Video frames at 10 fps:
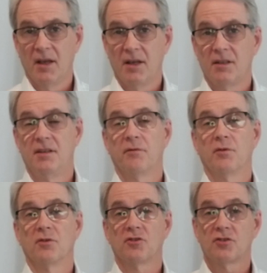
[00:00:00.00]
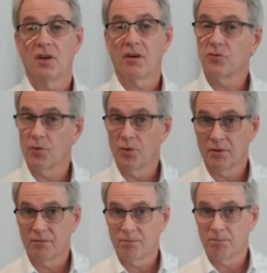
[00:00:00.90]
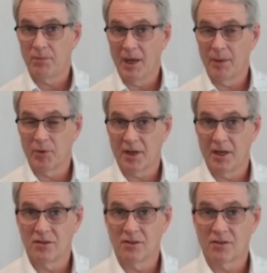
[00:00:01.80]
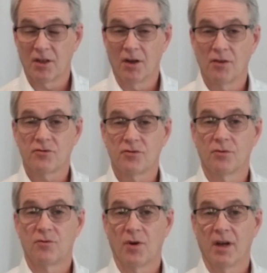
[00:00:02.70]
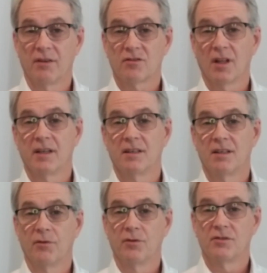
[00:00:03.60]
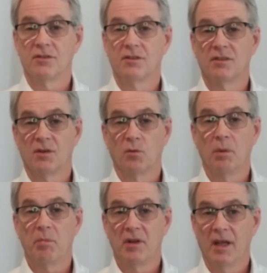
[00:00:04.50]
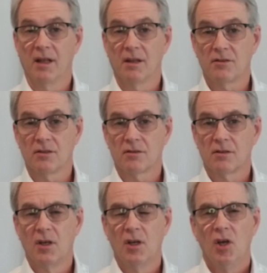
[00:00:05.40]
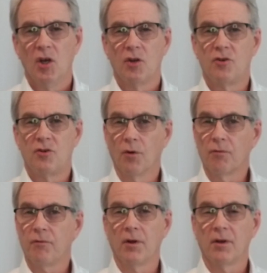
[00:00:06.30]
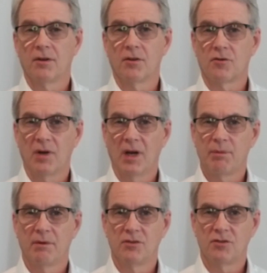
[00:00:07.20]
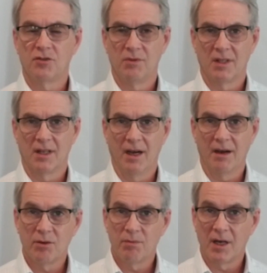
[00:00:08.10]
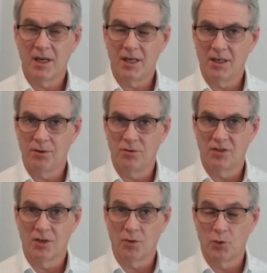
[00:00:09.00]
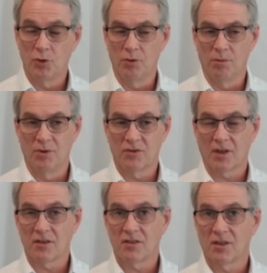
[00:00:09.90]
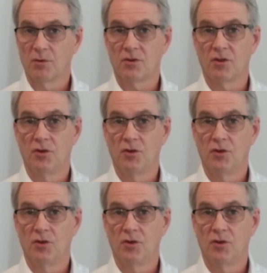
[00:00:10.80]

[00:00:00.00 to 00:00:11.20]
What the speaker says: Different software applications can also drive slight differences in WIP analysis. Don't fall into the trap of assuming that everybody who's in a room discussing what the new